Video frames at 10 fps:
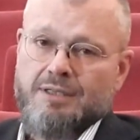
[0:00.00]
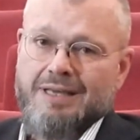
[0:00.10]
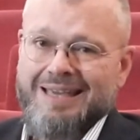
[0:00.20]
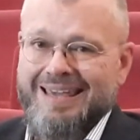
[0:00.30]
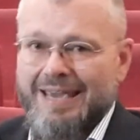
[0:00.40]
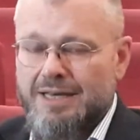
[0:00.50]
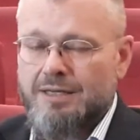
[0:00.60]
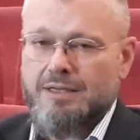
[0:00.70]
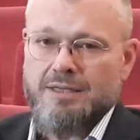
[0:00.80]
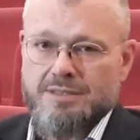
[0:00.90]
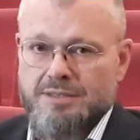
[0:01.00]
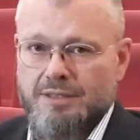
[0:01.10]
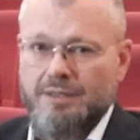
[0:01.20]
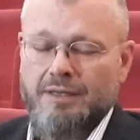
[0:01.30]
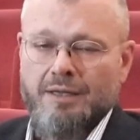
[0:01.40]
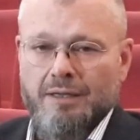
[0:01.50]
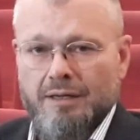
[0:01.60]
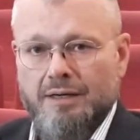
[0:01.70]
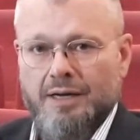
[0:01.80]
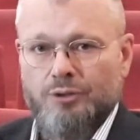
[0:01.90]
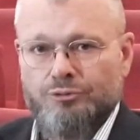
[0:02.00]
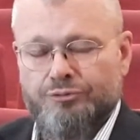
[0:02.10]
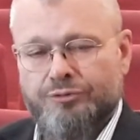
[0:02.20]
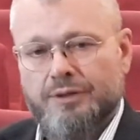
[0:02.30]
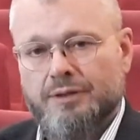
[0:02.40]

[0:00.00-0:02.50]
Again, he's kind of